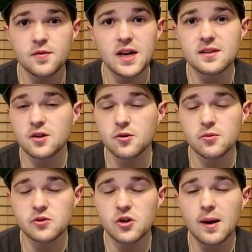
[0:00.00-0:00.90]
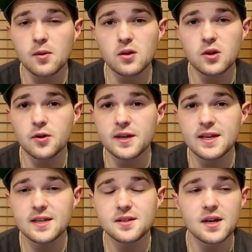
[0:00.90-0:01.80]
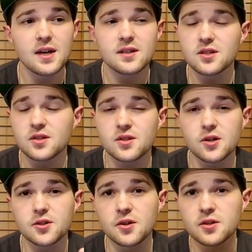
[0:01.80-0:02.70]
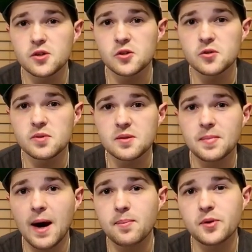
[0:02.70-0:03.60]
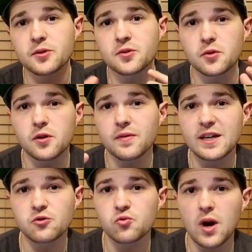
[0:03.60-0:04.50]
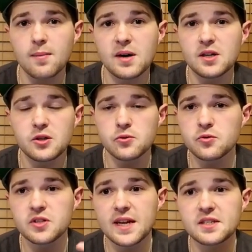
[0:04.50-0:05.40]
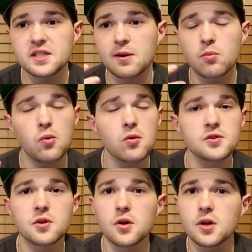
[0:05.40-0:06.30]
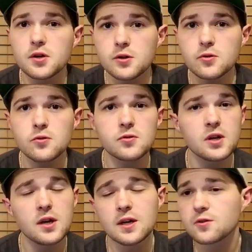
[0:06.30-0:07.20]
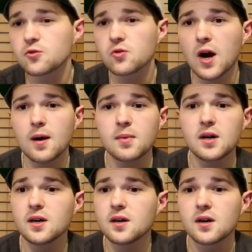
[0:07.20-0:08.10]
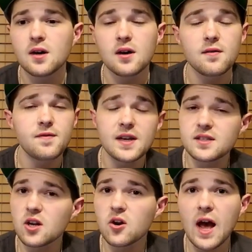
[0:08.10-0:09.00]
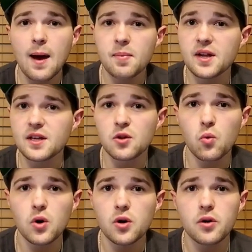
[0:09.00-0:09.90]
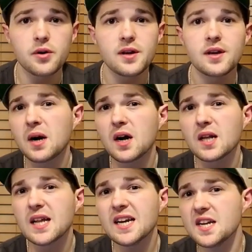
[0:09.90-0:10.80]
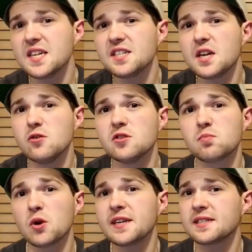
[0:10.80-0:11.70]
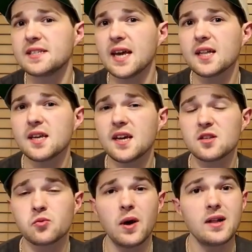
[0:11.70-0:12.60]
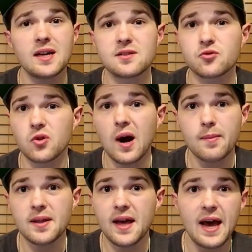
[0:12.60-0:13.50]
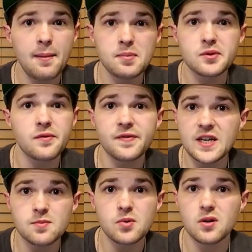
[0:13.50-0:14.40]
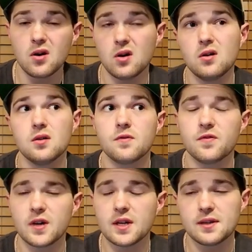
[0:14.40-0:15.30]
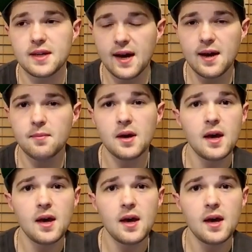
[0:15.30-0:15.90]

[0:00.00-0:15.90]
If you guys don't know what Drama Alert is, just search it on YouTube. It's a popular sort of like drama news station that reports on news, drama, things that are happening in the world. But a lot of DJ news breaks daily, as well as drama that happens on Facebook all the freaking time.